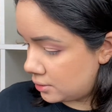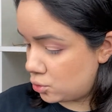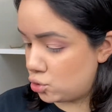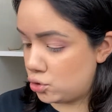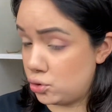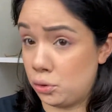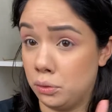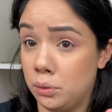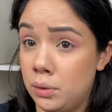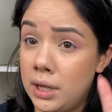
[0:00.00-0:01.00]

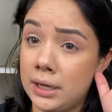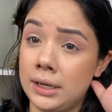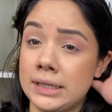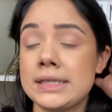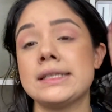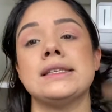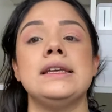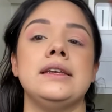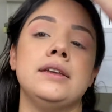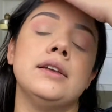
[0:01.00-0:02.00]
So let's
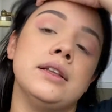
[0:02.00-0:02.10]
see.